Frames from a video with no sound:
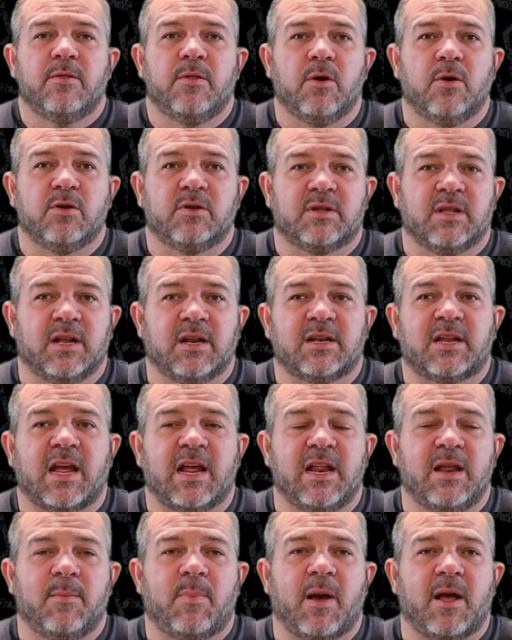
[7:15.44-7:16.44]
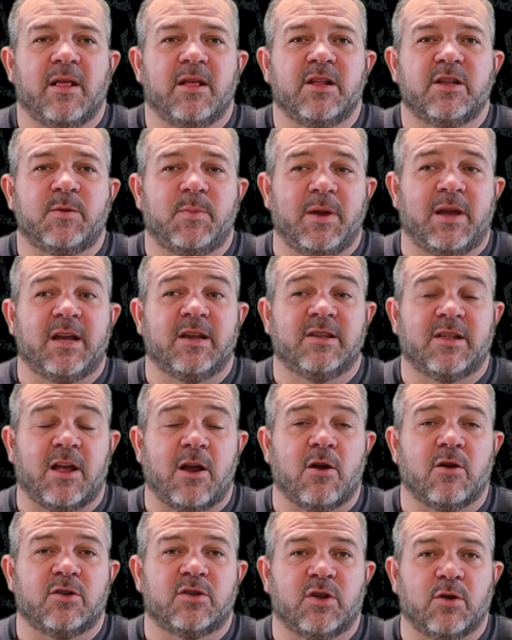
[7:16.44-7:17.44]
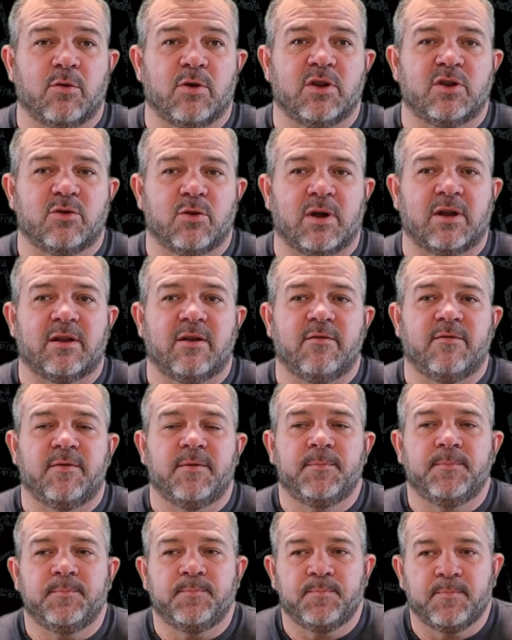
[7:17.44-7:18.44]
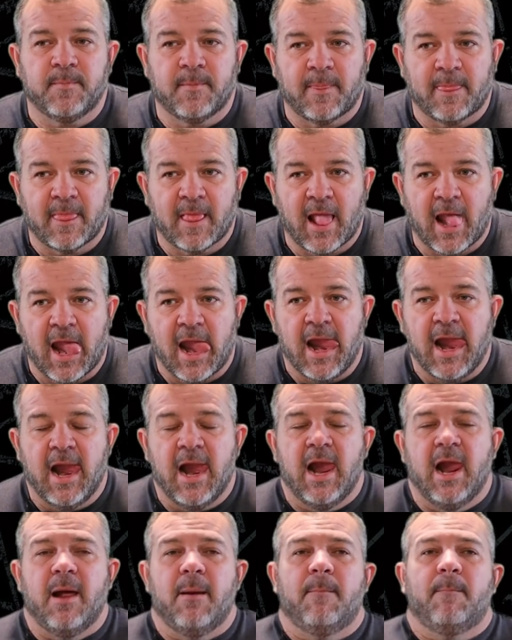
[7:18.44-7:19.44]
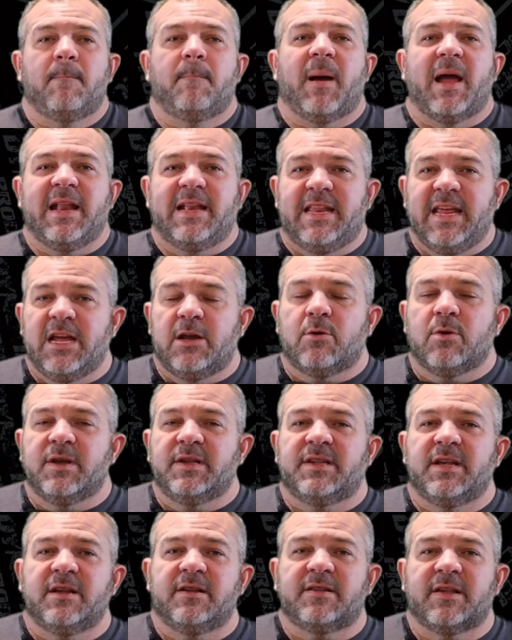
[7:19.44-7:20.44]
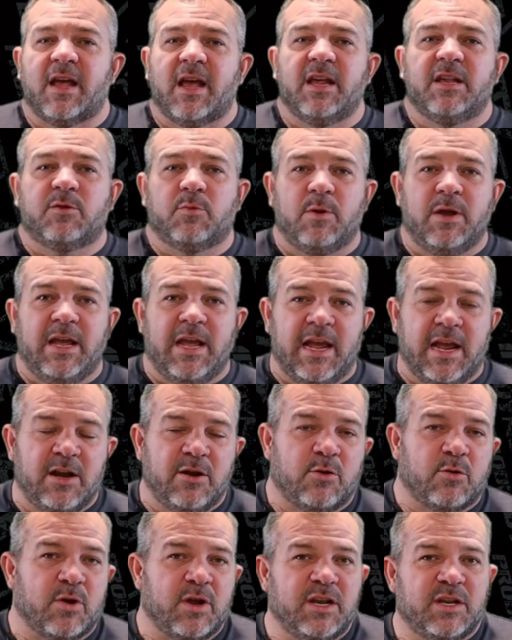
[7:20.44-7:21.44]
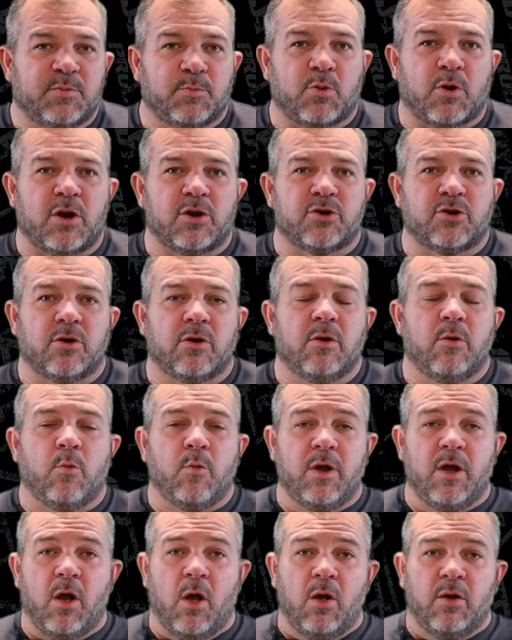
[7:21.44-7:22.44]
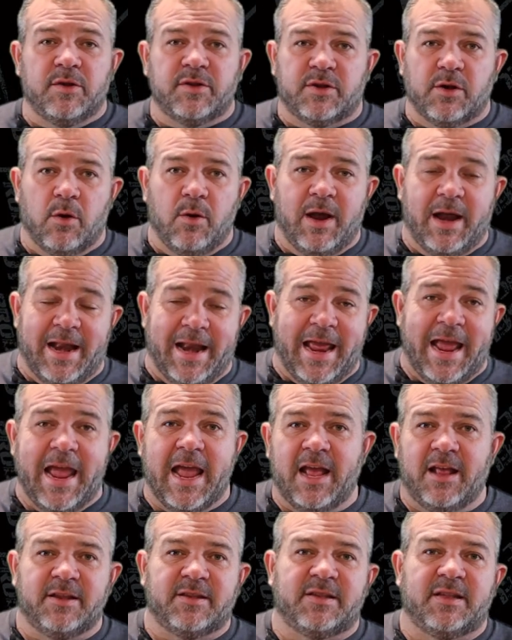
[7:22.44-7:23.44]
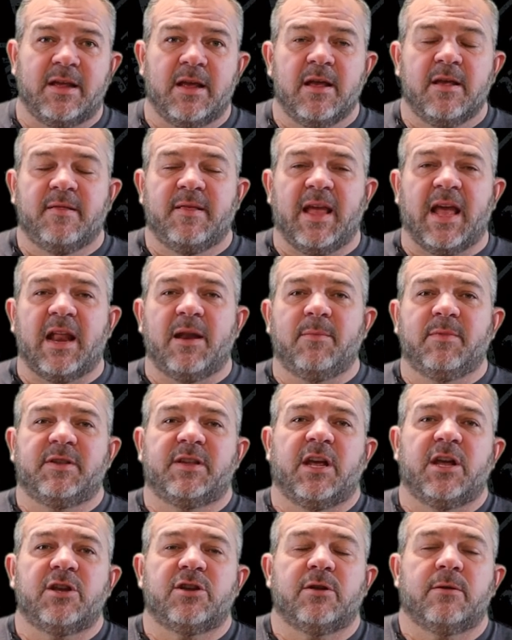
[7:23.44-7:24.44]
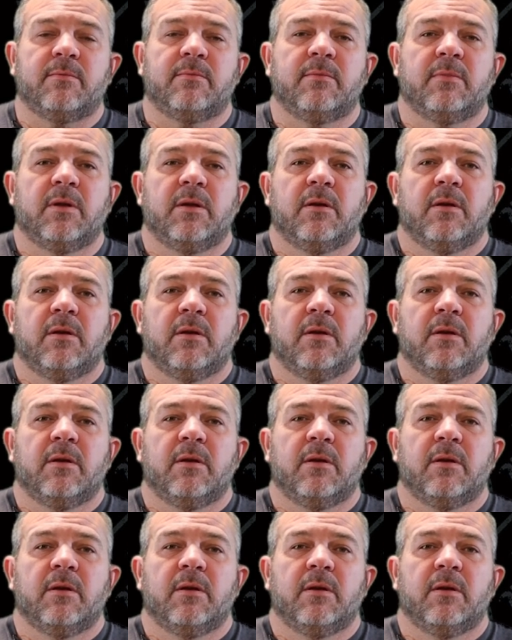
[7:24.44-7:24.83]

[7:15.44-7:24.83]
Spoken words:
those little tiny pilots because they are so restrictive. By decreasing size, we increase pressure. We also enhance the atomization.